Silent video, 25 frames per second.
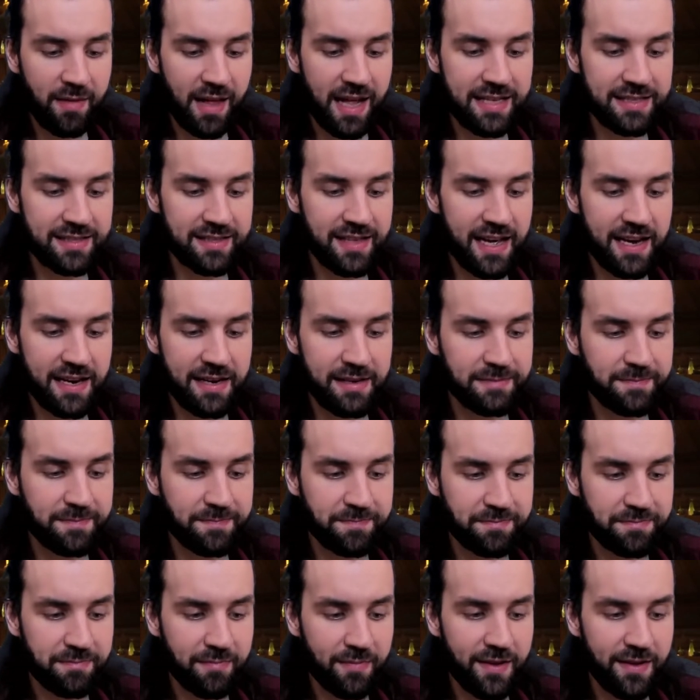It's like,
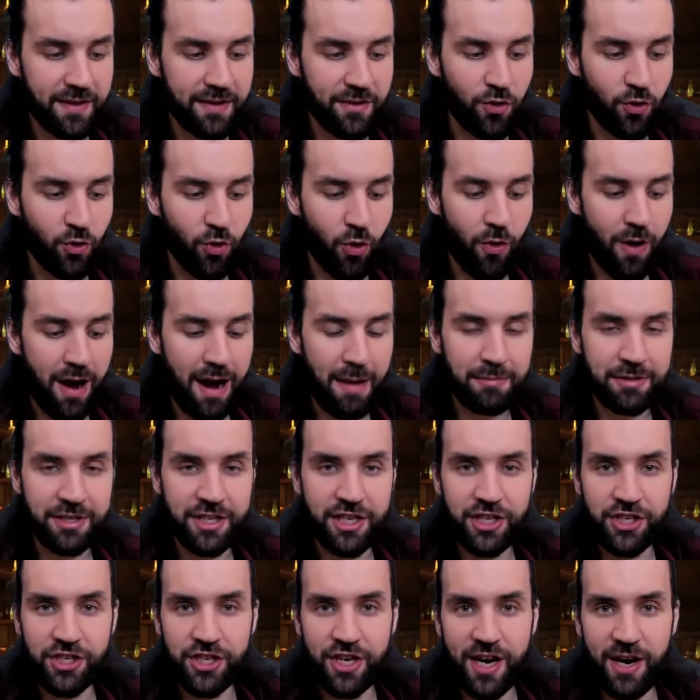
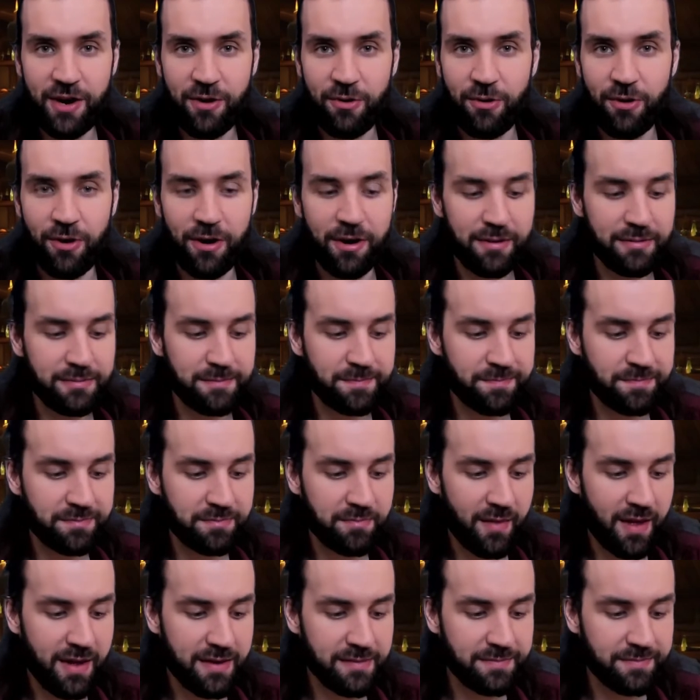amnesia or
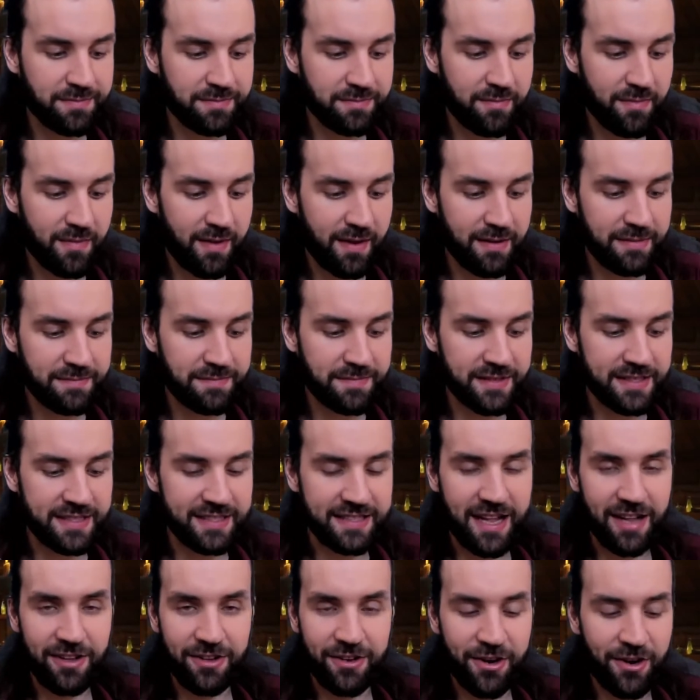
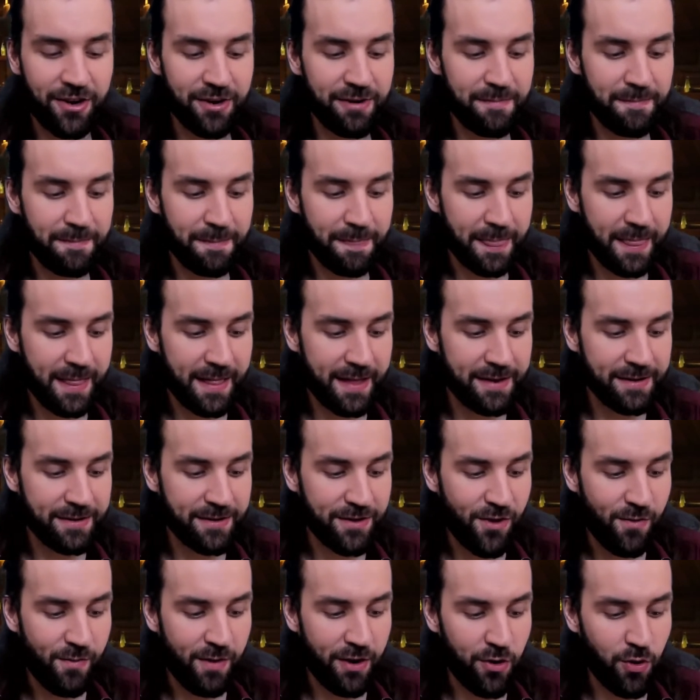stalker,
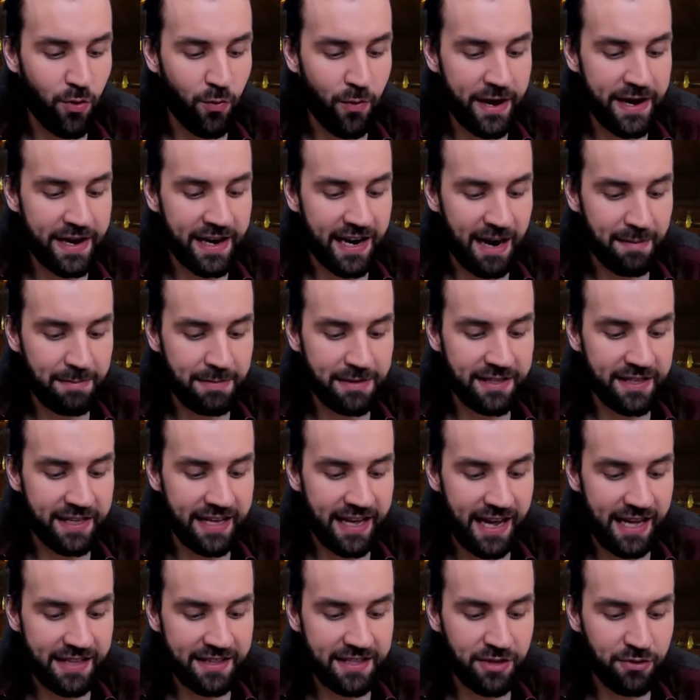where you wake up in
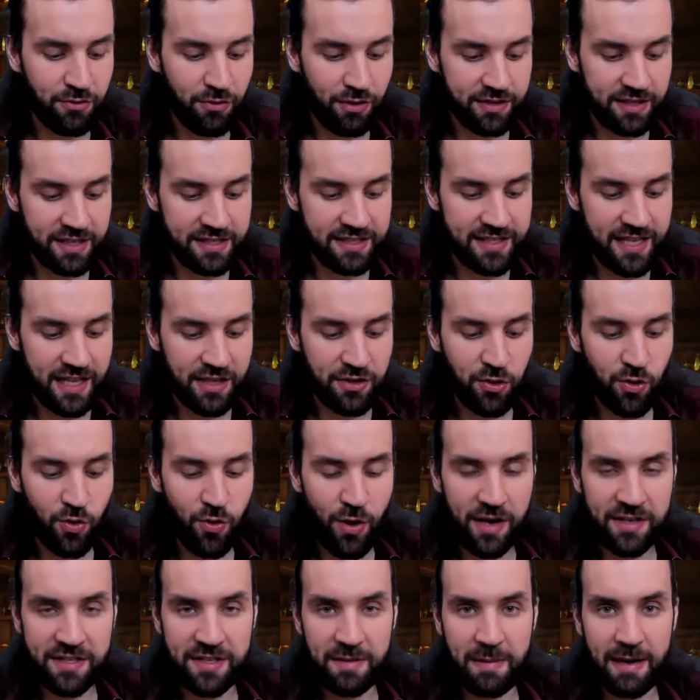the end and you understand
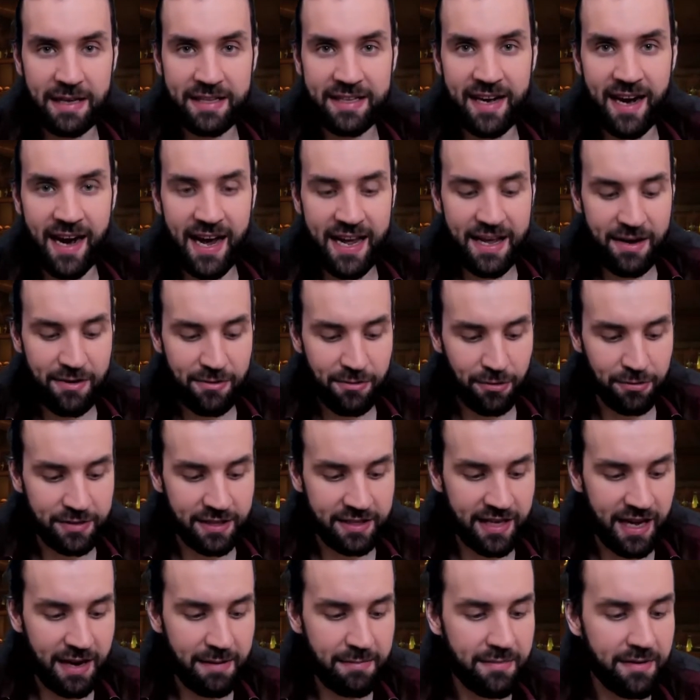you are the bad guy all
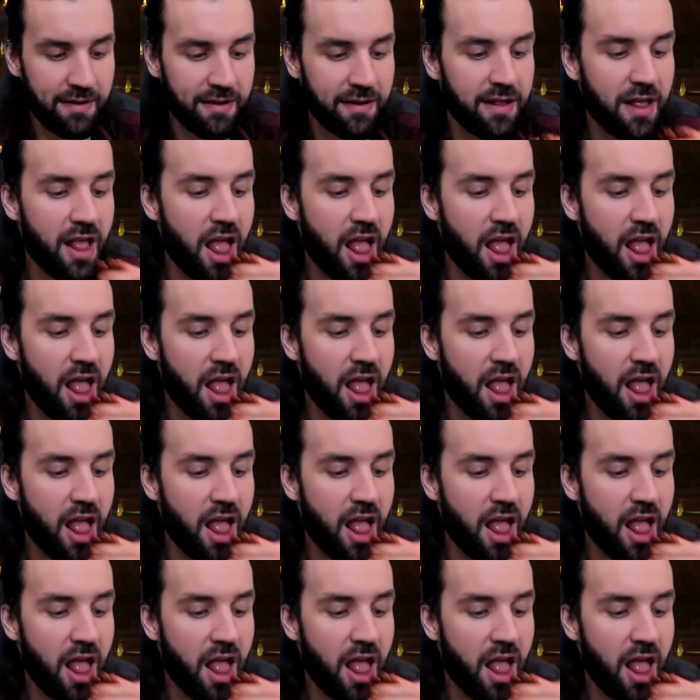the time.